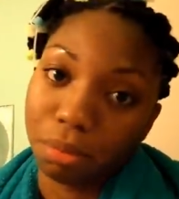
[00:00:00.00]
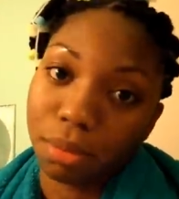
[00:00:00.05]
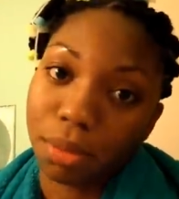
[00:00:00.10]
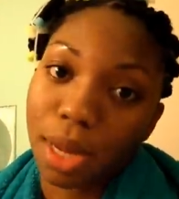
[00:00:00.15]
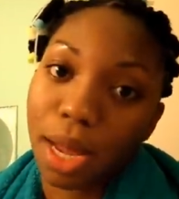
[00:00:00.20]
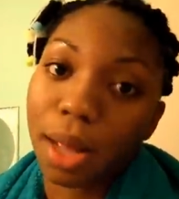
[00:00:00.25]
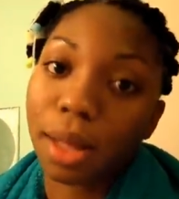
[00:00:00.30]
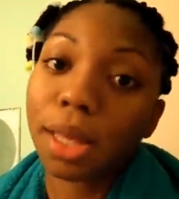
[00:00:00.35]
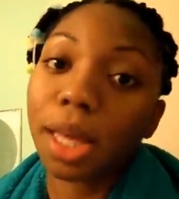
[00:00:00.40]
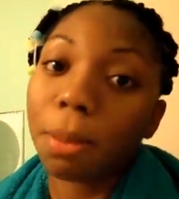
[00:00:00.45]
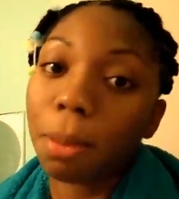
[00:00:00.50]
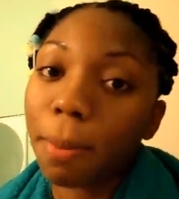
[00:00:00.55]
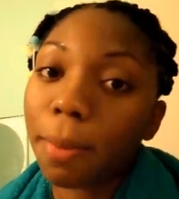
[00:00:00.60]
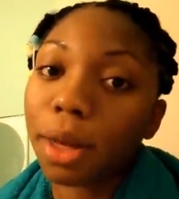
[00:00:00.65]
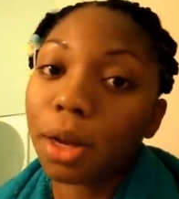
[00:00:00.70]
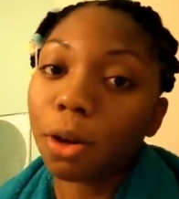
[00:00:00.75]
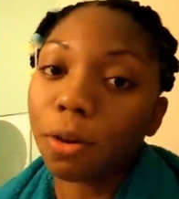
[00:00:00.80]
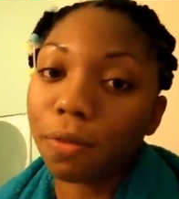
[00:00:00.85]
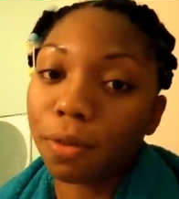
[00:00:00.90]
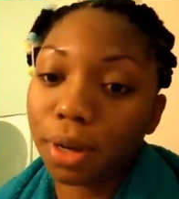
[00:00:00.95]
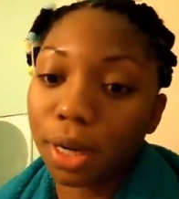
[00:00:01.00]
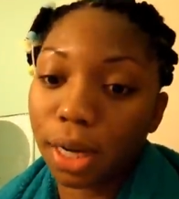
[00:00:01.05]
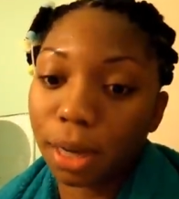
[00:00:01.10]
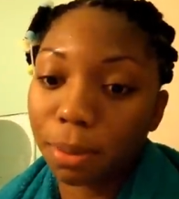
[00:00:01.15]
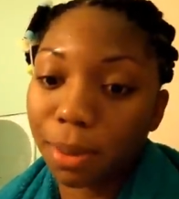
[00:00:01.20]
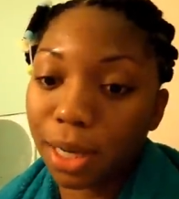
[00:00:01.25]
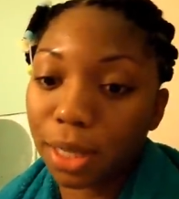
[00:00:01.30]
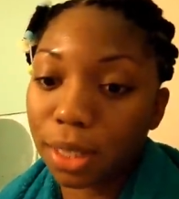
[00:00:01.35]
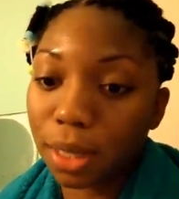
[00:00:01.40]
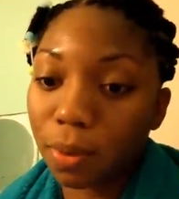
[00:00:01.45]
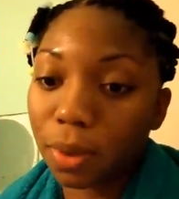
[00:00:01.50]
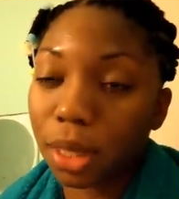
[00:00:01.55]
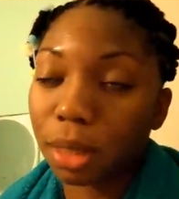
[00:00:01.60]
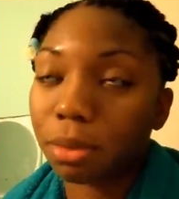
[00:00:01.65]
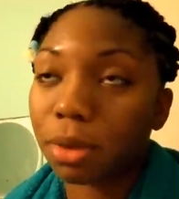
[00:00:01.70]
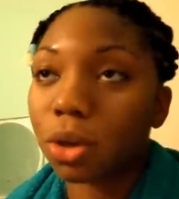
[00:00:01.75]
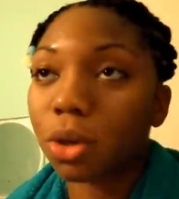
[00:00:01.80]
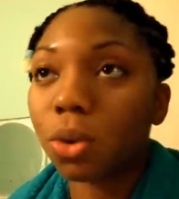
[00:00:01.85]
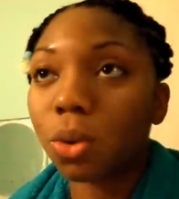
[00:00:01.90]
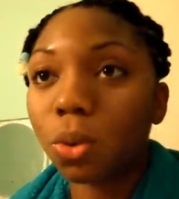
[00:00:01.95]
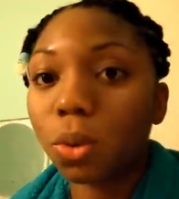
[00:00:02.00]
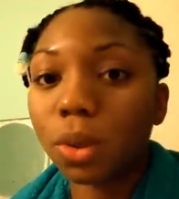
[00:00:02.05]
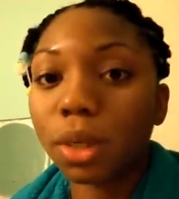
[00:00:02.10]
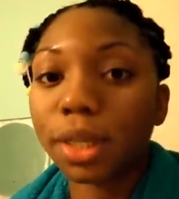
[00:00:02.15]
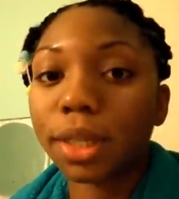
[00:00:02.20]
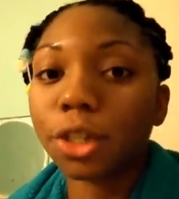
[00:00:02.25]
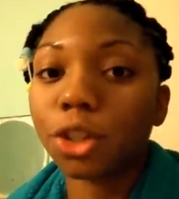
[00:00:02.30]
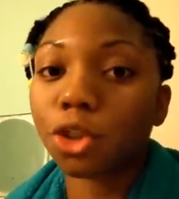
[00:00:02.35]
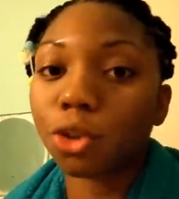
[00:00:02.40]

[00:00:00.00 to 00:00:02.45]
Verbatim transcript: I'll keep them in overnight because I want them to cool and